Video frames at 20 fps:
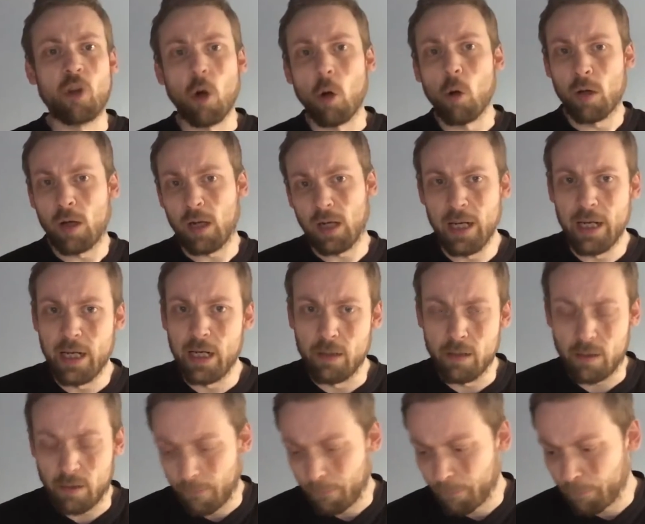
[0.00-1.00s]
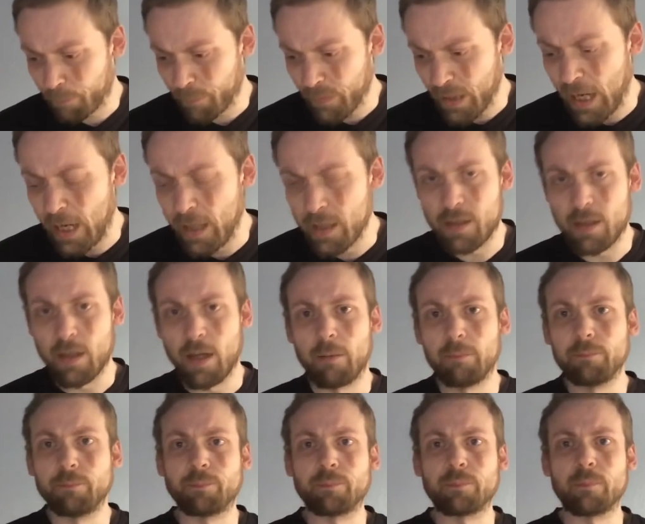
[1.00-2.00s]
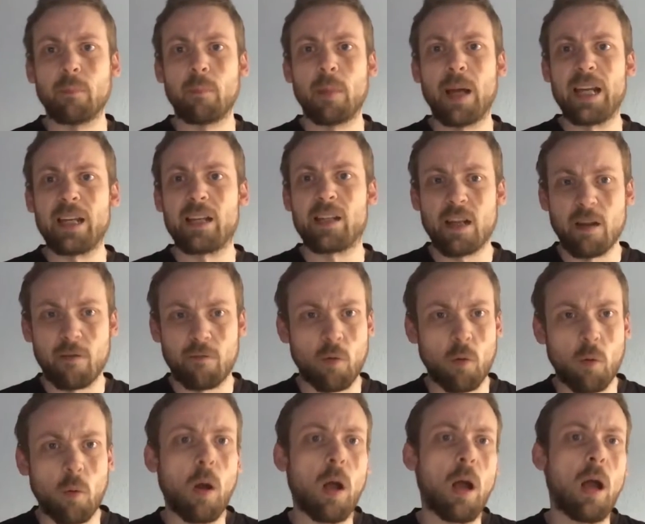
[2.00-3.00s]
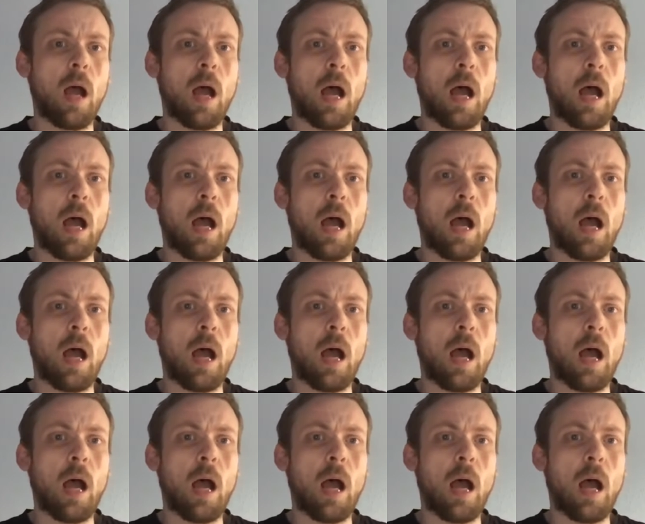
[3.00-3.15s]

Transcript: John Cleese has um, made several.